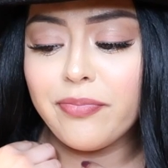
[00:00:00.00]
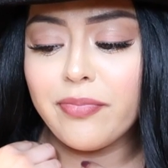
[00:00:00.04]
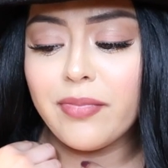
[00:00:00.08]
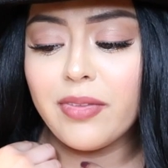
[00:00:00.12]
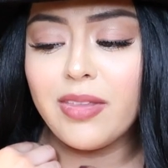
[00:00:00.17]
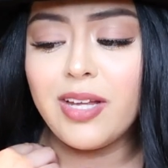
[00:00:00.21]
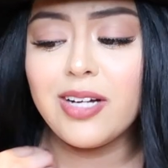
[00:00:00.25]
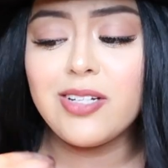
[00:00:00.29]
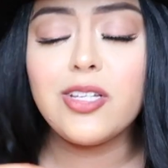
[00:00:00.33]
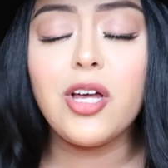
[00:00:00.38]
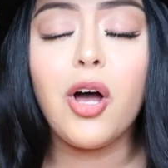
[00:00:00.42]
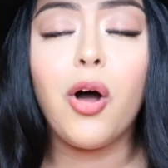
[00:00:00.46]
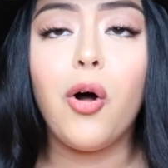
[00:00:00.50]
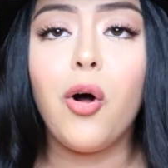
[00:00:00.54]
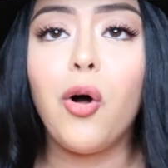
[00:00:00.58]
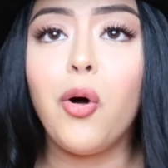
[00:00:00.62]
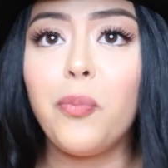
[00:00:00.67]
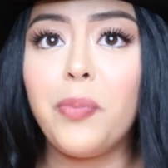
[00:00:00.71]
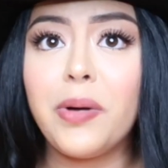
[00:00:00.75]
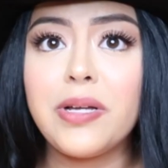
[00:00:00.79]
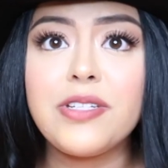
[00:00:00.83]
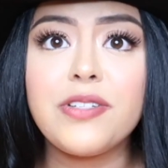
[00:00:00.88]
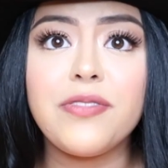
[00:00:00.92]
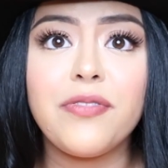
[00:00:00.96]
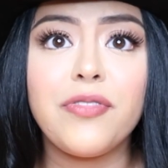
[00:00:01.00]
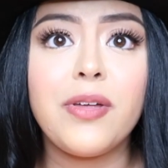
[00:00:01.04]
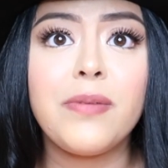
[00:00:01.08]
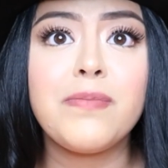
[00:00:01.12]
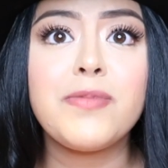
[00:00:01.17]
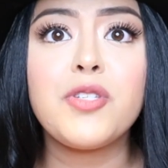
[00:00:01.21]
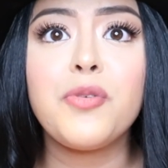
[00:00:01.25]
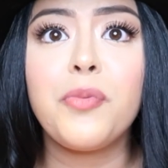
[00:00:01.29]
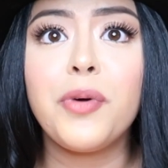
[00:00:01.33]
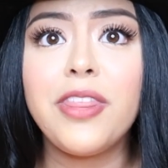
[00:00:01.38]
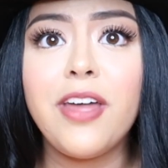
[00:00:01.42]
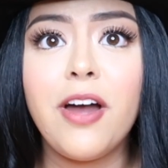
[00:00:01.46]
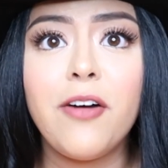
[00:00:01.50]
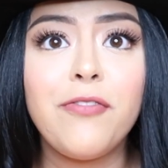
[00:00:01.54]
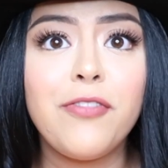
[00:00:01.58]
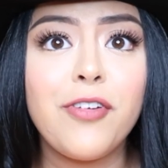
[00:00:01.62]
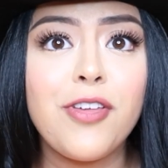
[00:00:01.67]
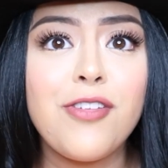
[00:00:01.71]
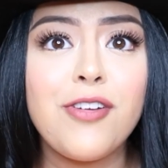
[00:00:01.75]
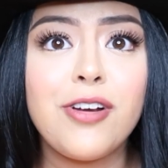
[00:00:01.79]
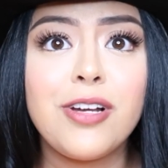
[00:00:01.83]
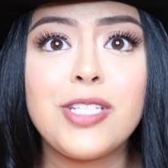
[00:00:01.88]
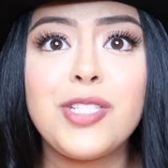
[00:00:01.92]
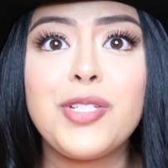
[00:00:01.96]
there's a whole bunch of them. So without
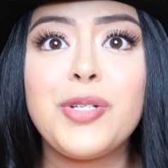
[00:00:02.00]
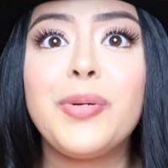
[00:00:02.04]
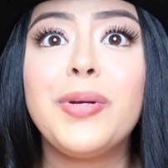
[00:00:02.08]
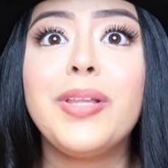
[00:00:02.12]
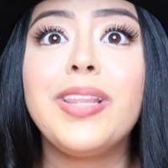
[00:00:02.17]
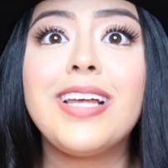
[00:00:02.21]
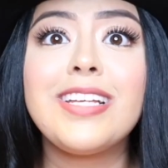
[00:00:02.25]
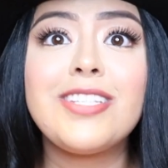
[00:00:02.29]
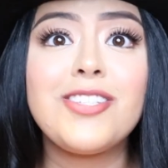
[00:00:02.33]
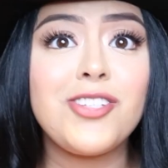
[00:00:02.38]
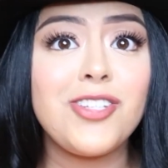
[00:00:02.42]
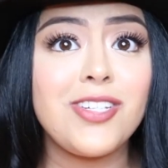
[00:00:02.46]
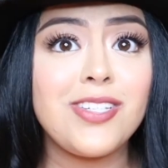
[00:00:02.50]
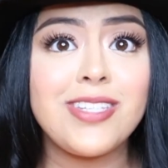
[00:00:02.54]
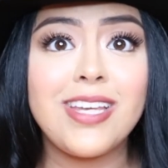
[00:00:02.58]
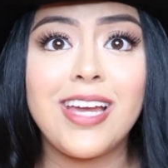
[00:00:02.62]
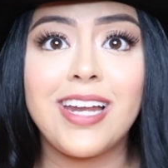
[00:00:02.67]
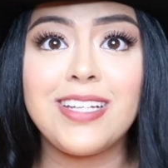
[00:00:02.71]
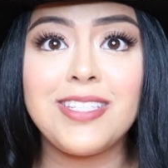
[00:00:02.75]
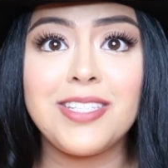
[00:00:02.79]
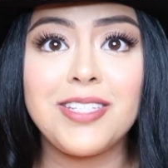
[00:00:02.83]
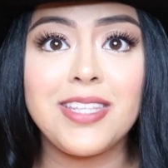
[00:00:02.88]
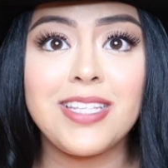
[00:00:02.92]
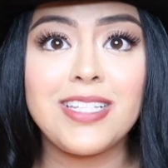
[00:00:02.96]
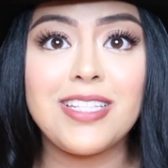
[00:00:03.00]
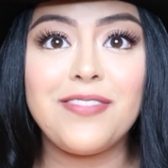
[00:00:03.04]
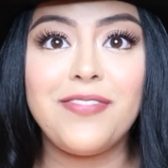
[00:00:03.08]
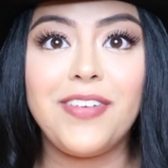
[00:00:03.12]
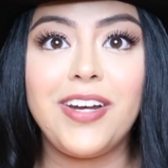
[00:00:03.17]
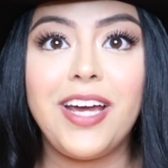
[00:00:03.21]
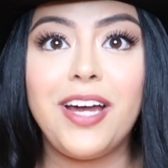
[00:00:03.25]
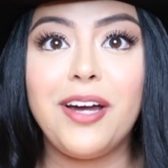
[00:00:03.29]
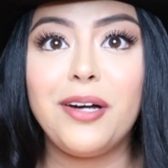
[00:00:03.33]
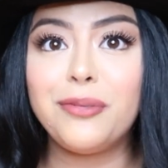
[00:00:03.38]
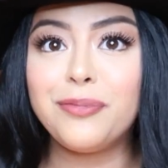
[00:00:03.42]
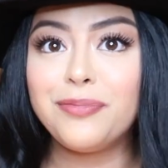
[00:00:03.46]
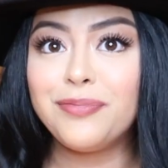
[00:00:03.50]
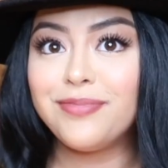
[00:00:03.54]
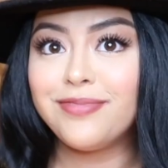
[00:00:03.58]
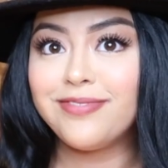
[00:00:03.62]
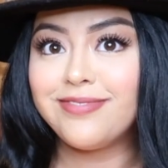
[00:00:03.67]
further ado, let's just get into this video.